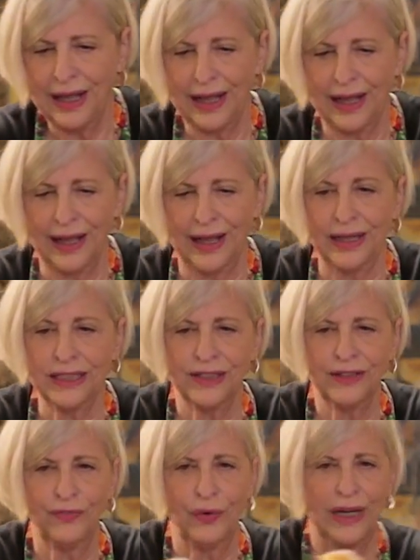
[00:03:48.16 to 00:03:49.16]
And
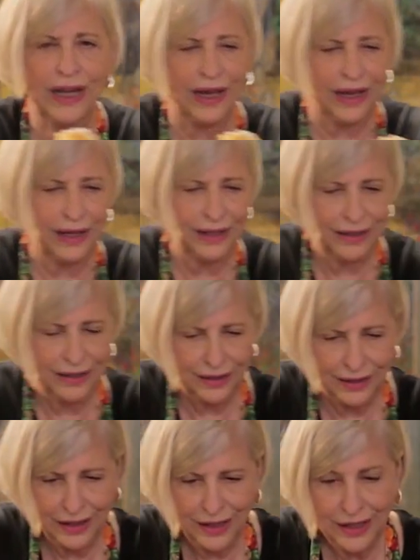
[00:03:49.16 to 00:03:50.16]
voila.
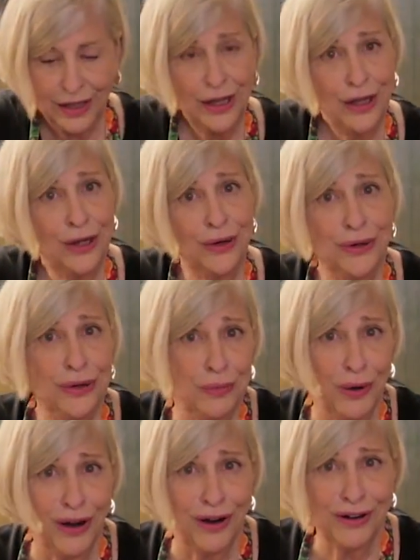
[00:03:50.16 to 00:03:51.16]
Here you
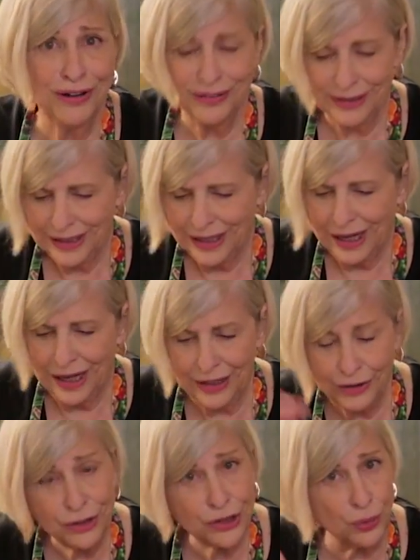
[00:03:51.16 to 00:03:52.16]
are. I
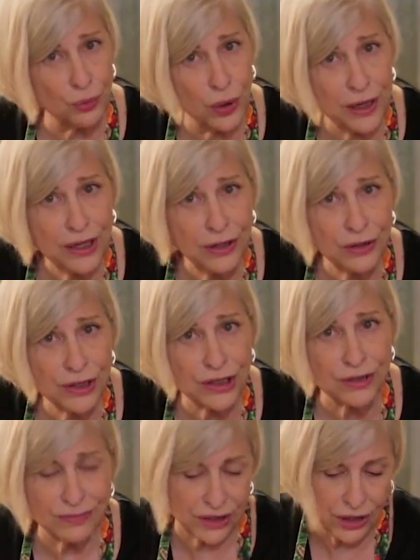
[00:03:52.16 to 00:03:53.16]
used a runnier
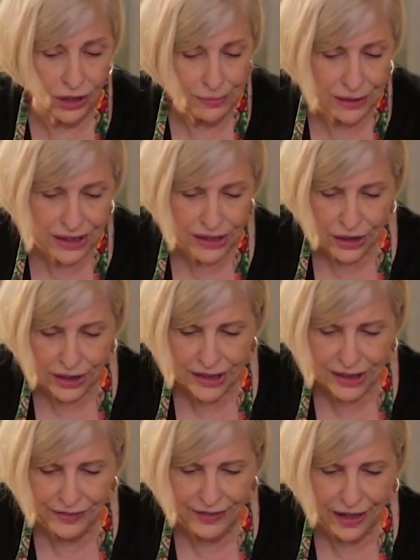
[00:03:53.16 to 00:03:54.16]
caramel sauce
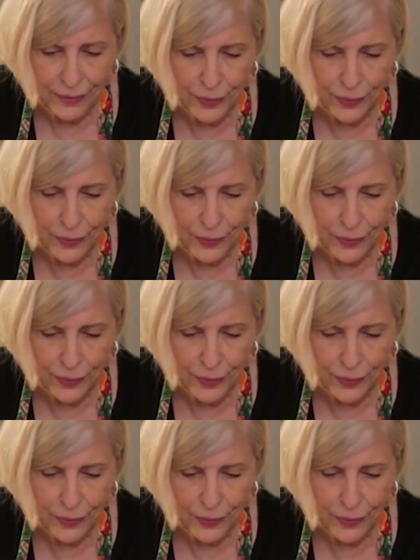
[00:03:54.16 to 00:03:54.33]
than that